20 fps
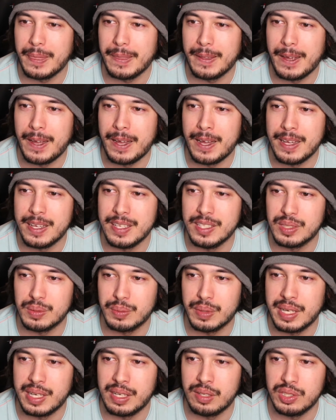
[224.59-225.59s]
as
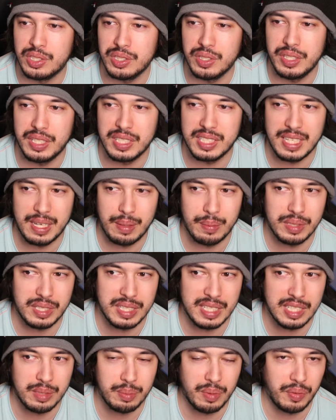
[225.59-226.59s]
well during the
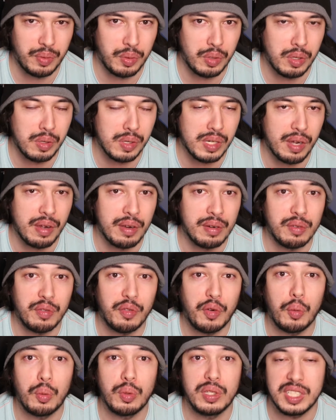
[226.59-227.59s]
70s, before going
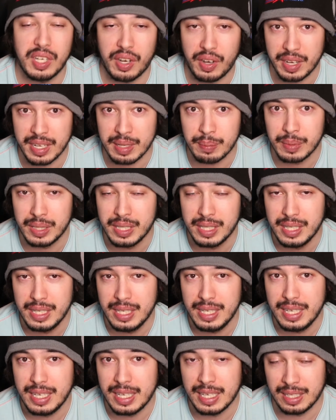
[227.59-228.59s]
full time
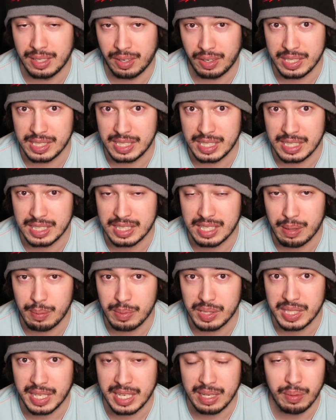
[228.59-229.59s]
in
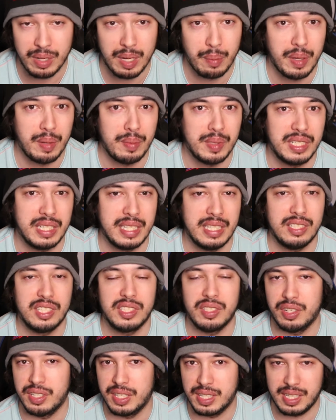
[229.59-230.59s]
1978 when the BBC
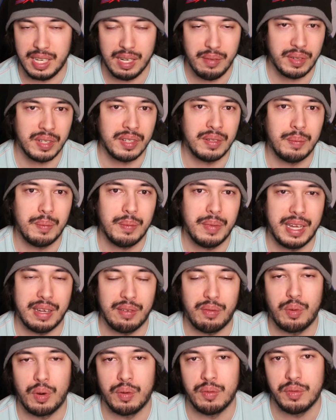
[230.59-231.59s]
started to cover
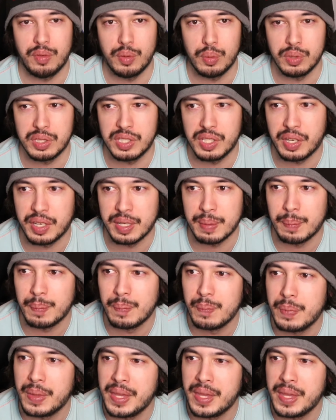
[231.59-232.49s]
F1 full time.